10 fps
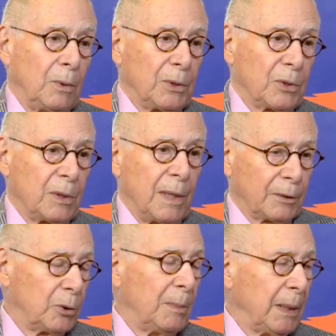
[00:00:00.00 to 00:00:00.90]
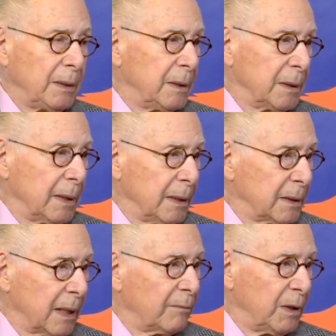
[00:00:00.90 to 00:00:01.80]
Which not too many
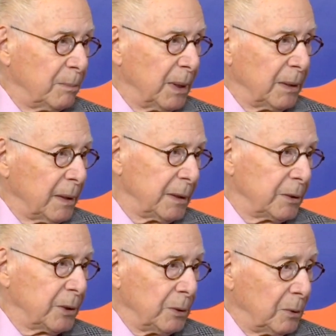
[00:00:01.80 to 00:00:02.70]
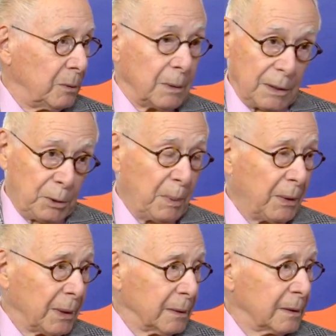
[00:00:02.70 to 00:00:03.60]
designers have the ability to
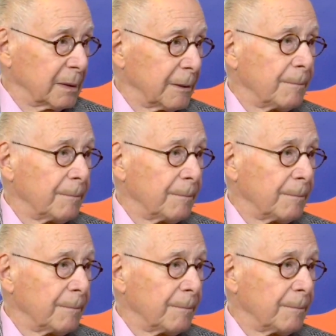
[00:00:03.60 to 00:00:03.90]
experience.